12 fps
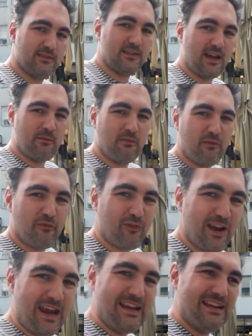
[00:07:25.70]
Time for
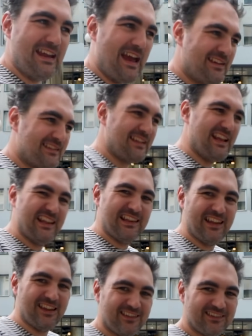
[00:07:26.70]
a next
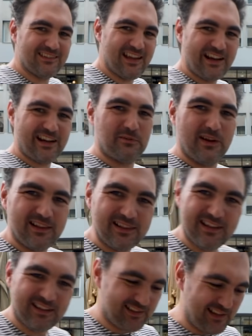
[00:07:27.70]
little snack. Well,
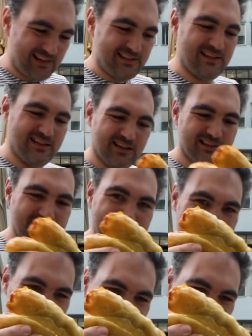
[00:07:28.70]
little, it's actually not
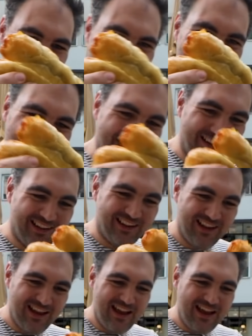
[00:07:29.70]
so little.